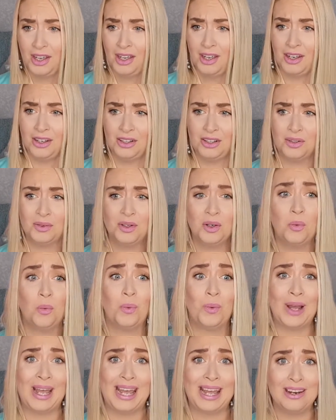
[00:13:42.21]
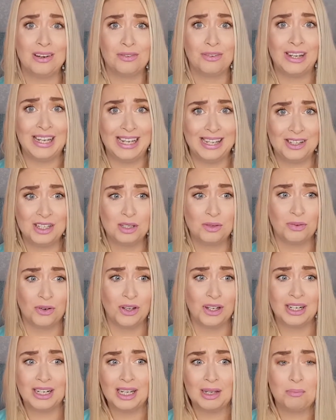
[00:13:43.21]
you don't want to wait for ages before you
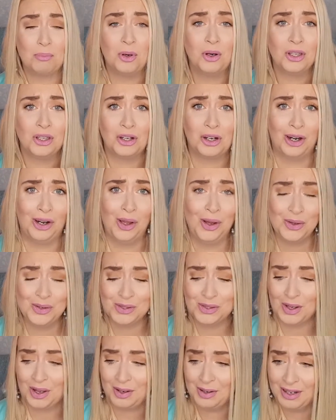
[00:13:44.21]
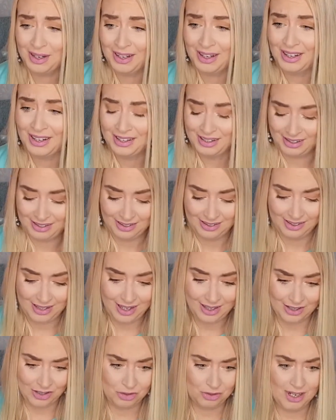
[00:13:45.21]
can like put your clothes on. Yeah,
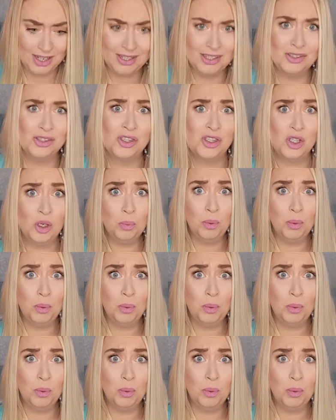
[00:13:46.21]
it's dried in super